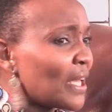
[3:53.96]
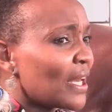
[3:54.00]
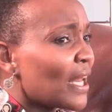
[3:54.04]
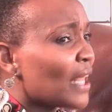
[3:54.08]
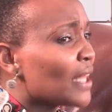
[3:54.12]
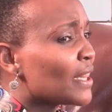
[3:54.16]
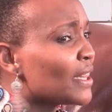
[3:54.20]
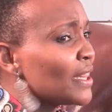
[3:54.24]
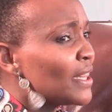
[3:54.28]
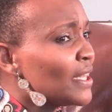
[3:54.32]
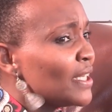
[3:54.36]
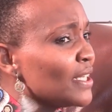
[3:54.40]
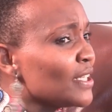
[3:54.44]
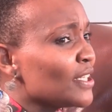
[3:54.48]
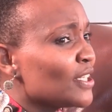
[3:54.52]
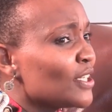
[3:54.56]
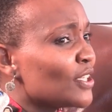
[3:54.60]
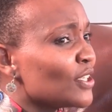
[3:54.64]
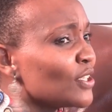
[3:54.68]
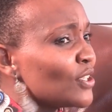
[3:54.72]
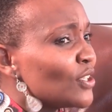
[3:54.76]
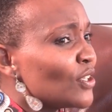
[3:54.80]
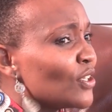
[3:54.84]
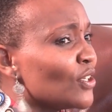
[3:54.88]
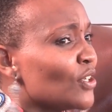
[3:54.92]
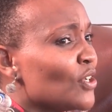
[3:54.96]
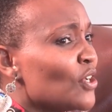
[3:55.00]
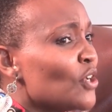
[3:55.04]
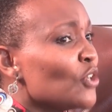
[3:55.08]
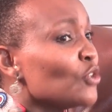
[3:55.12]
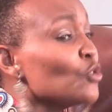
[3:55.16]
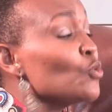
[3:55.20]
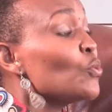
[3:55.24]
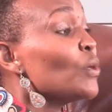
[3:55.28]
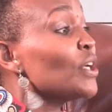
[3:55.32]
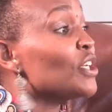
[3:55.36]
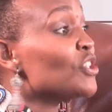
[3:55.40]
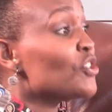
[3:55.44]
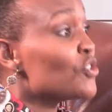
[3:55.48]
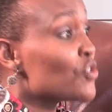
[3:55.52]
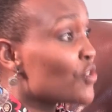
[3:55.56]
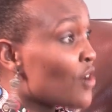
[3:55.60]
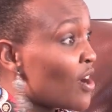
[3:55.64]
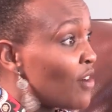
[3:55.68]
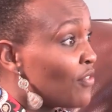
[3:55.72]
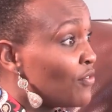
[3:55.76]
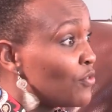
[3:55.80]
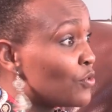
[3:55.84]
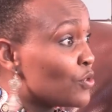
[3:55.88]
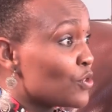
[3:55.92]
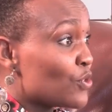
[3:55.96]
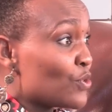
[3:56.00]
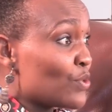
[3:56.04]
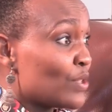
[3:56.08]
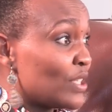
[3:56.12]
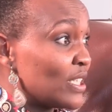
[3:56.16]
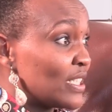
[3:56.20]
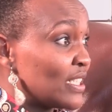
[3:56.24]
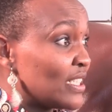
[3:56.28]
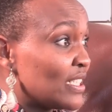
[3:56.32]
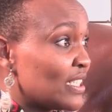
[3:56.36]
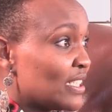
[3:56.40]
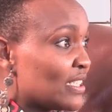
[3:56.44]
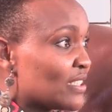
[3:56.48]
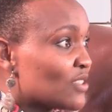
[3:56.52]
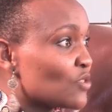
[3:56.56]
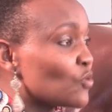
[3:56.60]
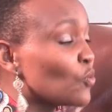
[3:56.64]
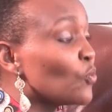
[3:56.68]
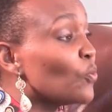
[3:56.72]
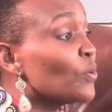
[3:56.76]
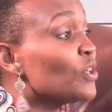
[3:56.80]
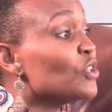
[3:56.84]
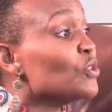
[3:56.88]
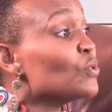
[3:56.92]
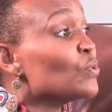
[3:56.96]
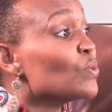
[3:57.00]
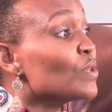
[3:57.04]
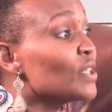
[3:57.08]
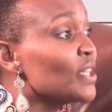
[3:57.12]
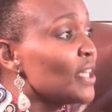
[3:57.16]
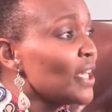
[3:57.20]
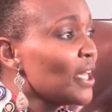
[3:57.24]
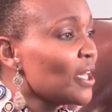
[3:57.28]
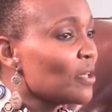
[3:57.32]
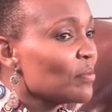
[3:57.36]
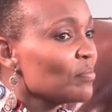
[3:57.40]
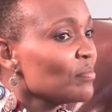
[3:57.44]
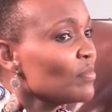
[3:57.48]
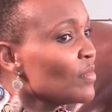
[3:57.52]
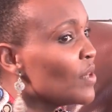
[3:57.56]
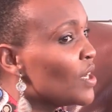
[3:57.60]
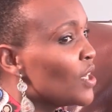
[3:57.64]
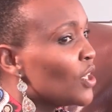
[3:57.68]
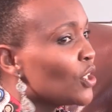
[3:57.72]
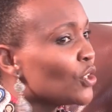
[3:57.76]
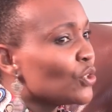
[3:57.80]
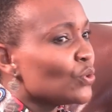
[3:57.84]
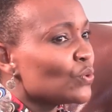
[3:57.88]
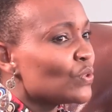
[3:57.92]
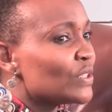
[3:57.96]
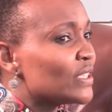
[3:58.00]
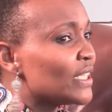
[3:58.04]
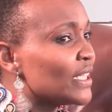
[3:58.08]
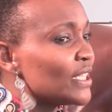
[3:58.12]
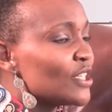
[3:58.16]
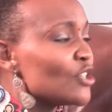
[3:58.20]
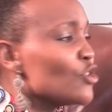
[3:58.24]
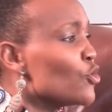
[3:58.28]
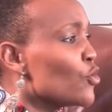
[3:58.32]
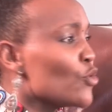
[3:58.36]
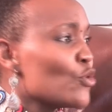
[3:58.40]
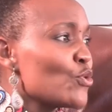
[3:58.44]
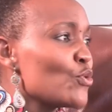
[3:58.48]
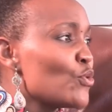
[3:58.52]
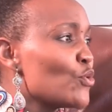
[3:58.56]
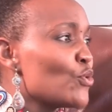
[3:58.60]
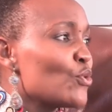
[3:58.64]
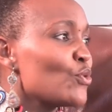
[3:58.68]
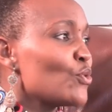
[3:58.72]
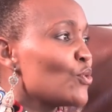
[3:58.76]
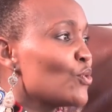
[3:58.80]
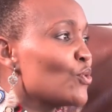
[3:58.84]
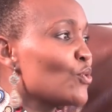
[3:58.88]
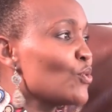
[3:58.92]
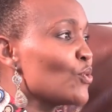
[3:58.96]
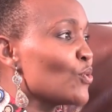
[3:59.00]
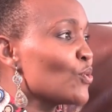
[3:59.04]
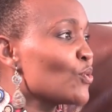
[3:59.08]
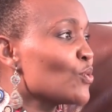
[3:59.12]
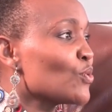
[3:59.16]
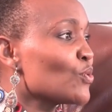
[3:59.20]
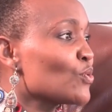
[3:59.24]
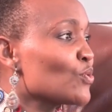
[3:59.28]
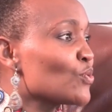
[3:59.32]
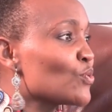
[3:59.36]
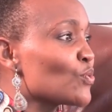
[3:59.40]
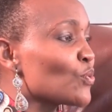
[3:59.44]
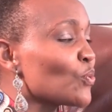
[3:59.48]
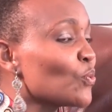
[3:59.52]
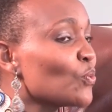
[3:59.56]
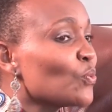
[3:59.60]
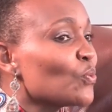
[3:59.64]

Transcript: And I think you had traveled to the States. So when you came, you said, no. So